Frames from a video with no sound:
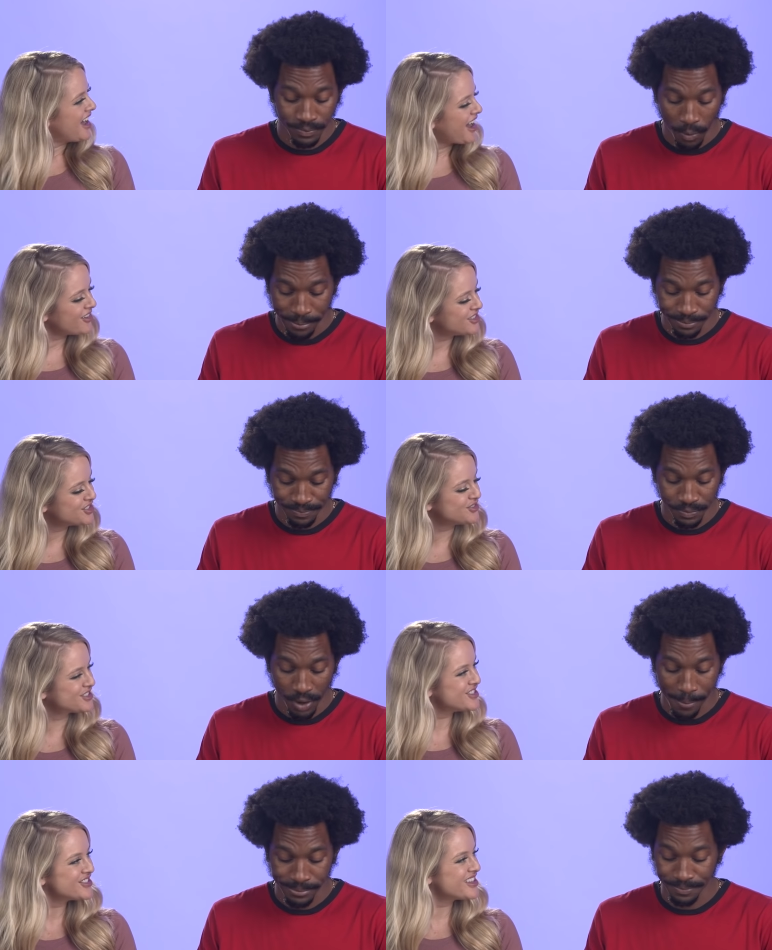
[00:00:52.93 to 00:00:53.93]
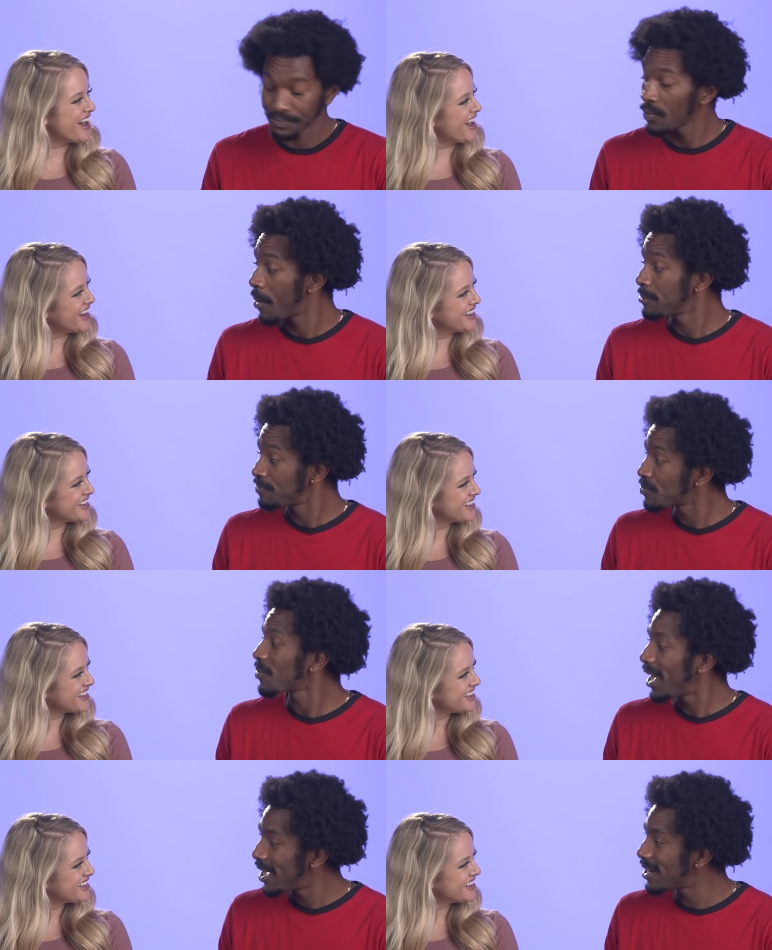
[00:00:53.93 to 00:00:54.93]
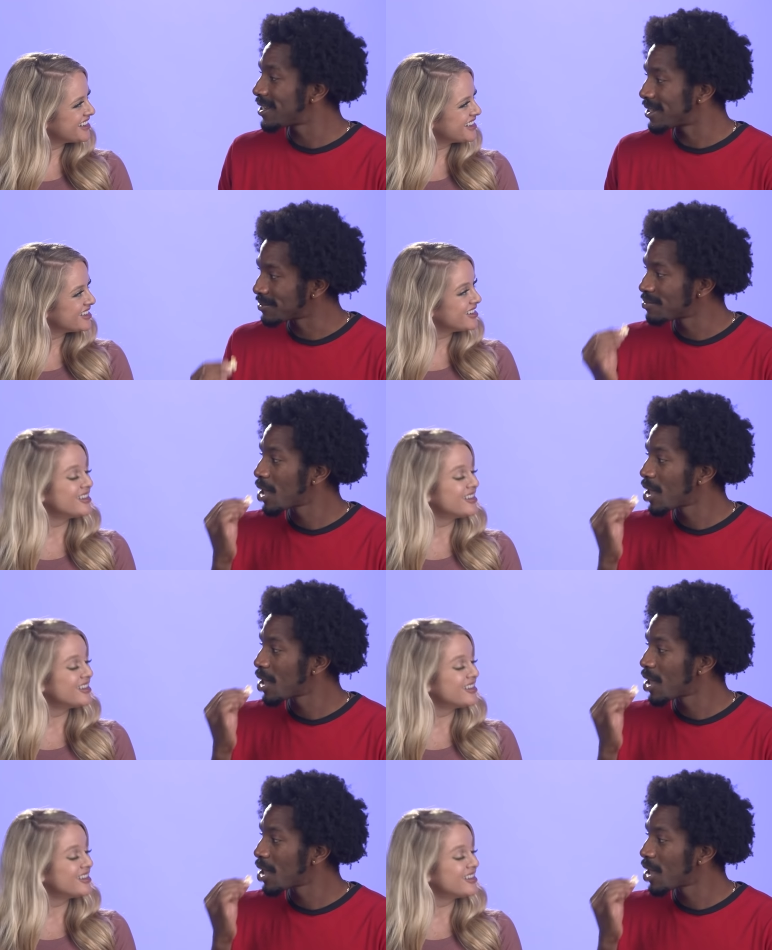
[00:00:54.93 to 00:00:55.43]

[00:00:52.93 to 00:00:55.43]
Speaker 1: How did you do that? Editing.